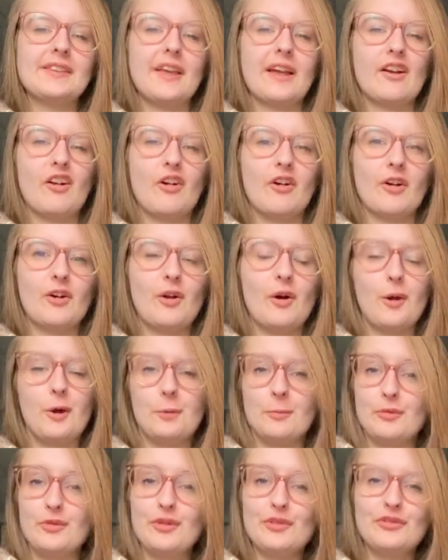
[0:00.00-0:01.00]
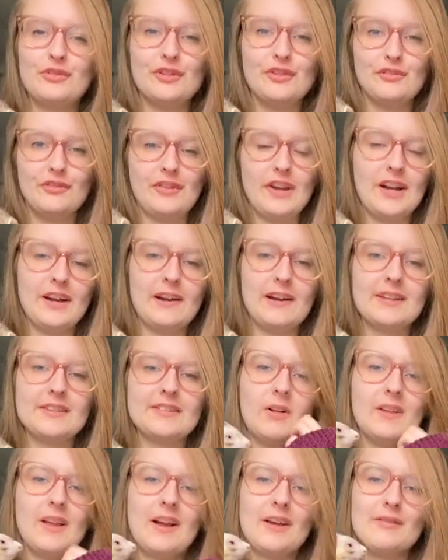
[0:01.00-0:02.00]
that are harmful for
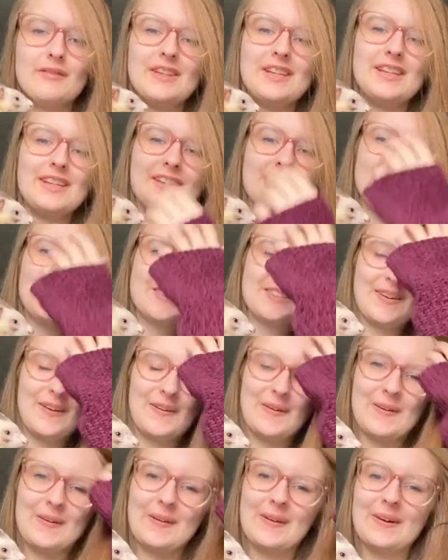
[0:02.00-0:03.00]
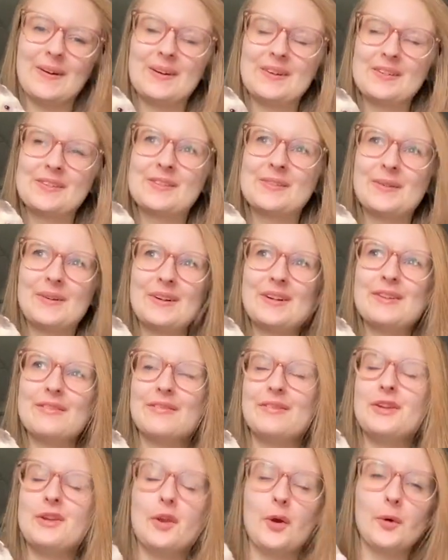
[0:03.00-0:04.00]
ferrets. A lot of these are sort of
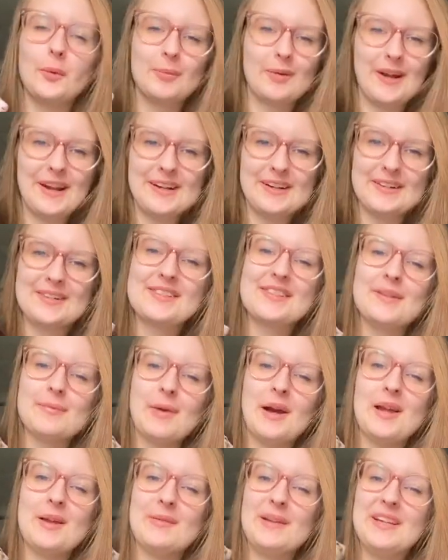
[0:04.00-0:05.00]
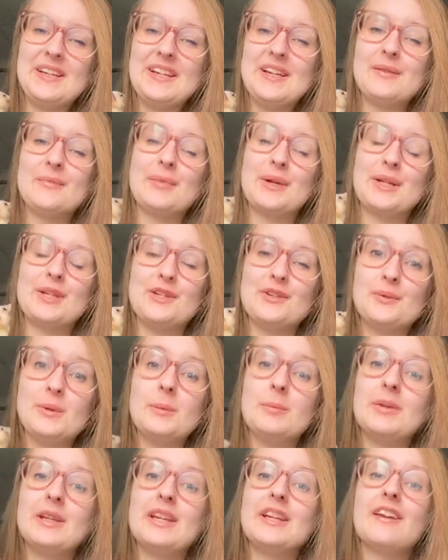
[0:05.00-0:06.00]
no-brainers in my opinion, but you
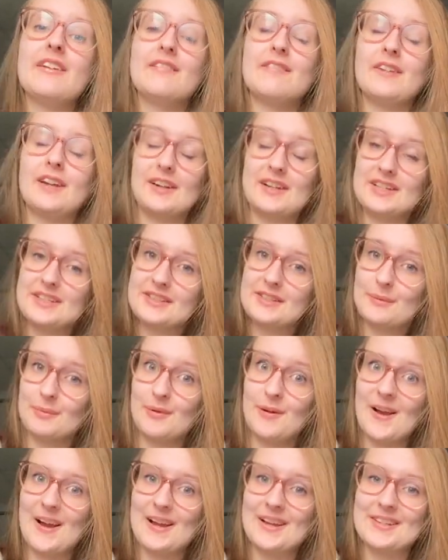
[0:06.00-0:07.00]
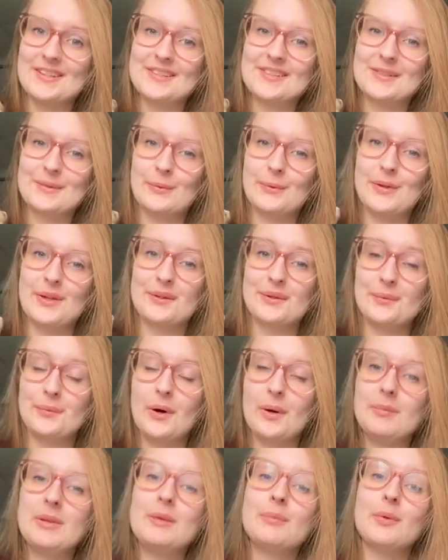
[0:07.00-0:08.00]
would be very surprised with
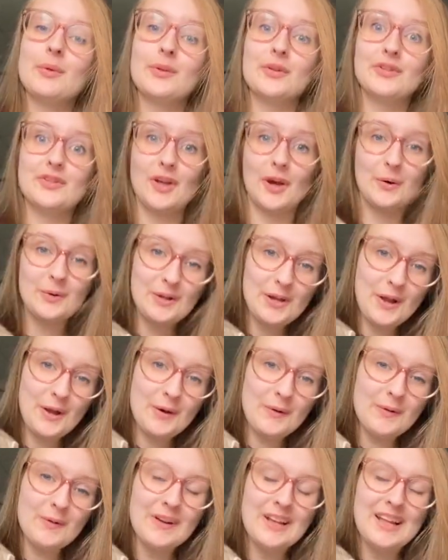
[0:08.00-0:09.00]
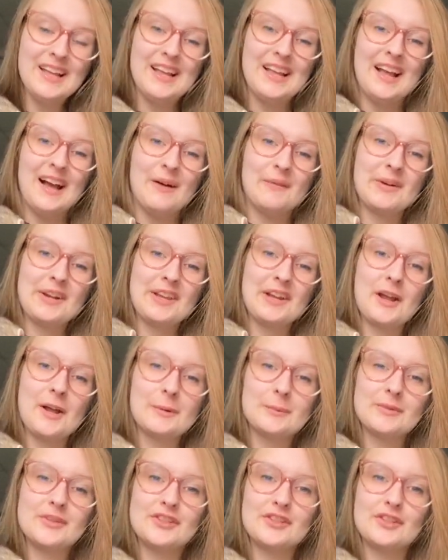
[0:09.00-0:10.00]
what people don't know when it
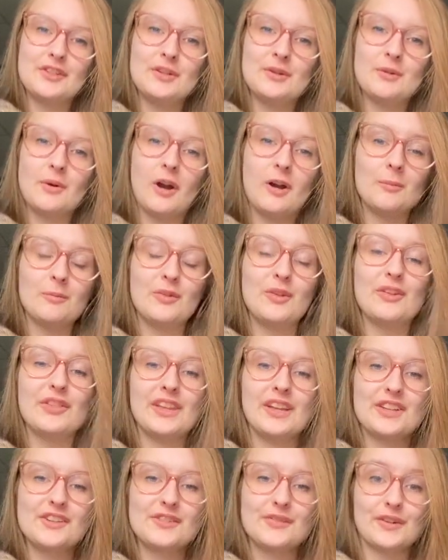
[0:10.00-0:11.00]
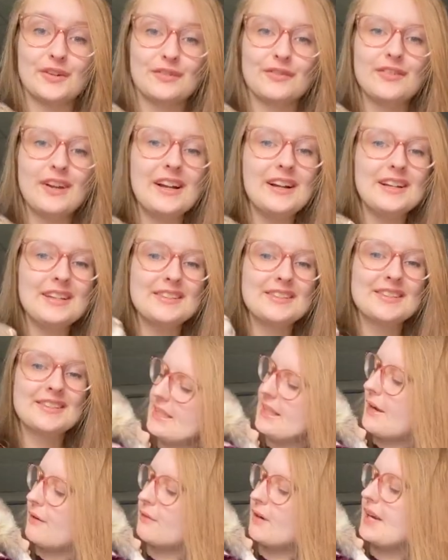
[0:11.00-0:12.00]
comes to harmful things for ferrets.
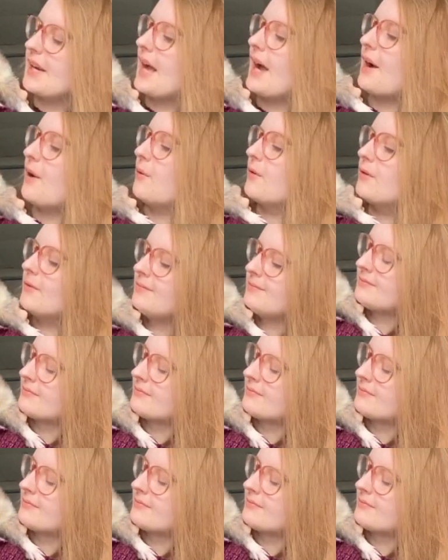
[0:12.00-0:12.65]
Isn't that right, Howl?